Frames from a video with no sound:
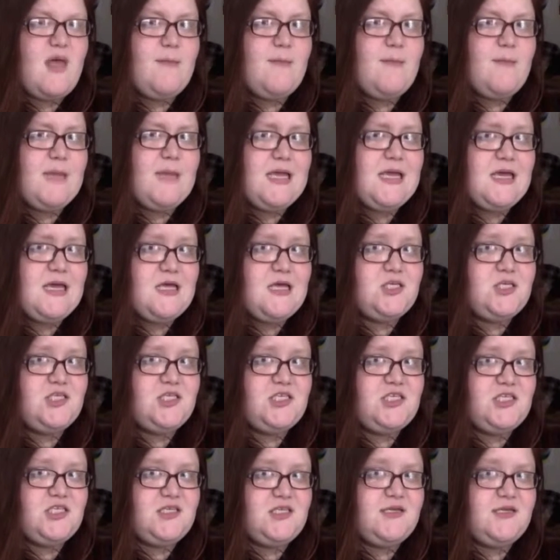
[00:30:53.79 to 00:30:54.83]
Maybe it's
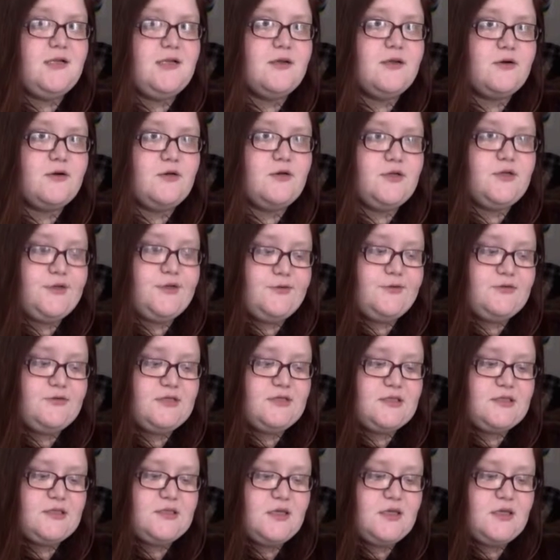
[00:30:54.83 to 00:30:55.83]
still a little loose.